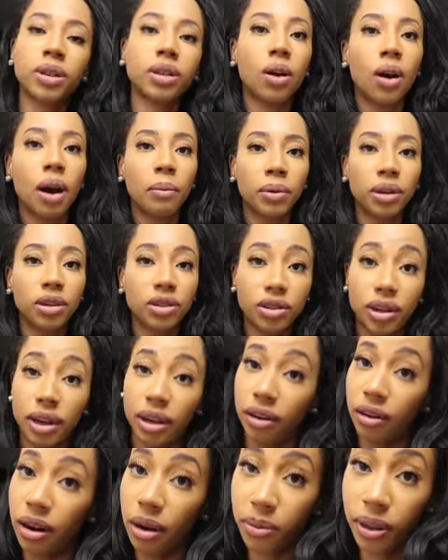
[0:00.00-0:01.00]
So I'm gonna try
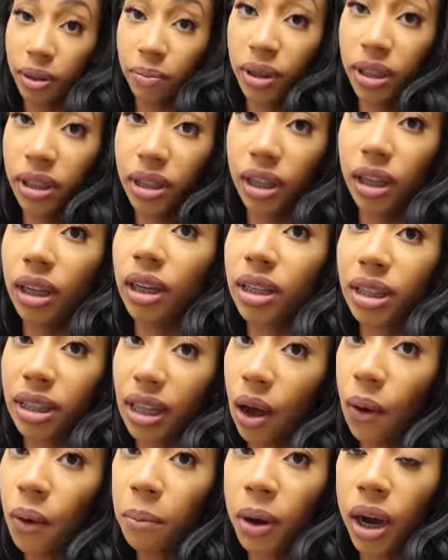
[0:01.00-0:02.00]
and grab something to eat because
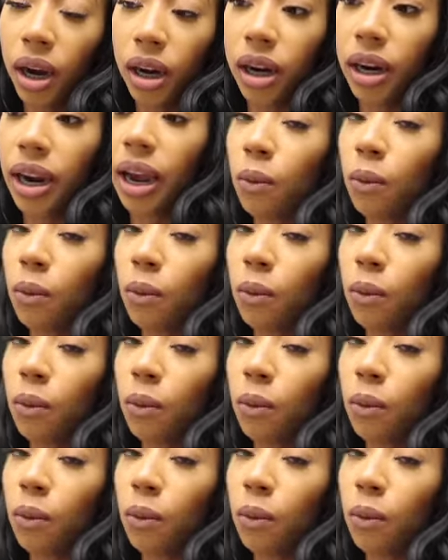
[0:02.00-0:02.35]
now I'm hungry.